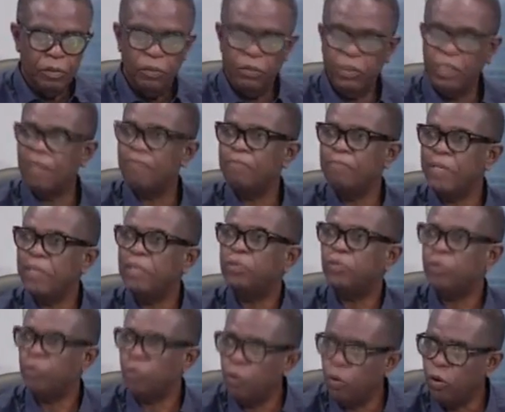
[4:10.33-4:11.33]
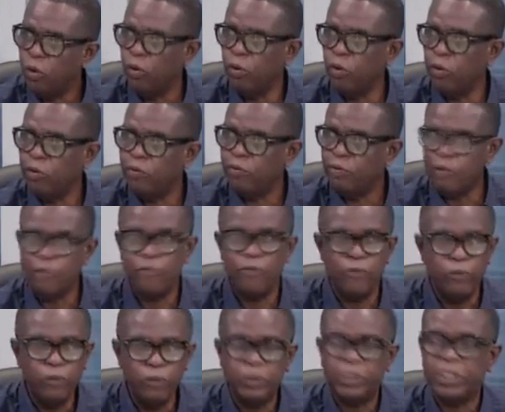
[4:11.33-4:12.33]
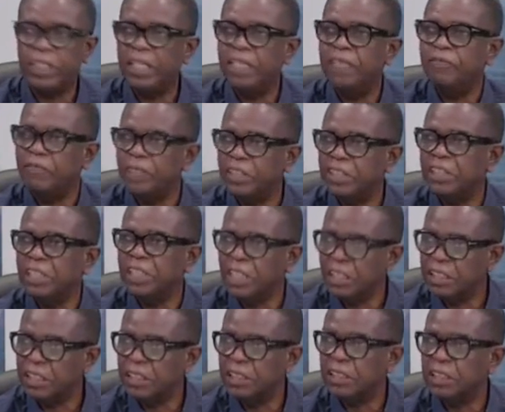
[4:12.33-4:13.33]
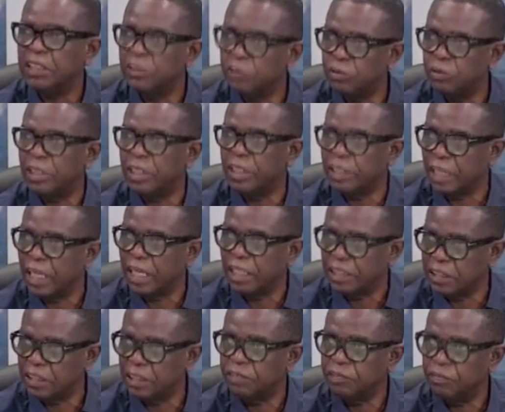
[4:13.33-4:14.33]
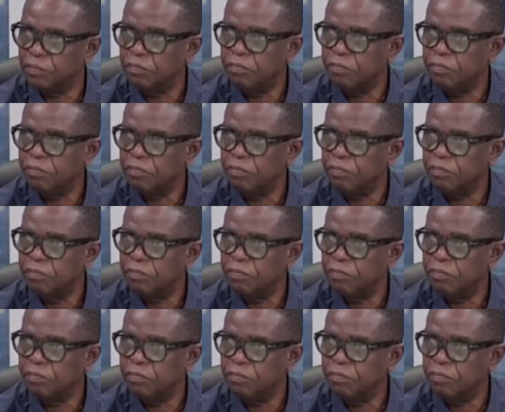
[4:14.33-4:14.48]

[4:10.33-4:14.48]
would have been to call for full-scale investigations into that action.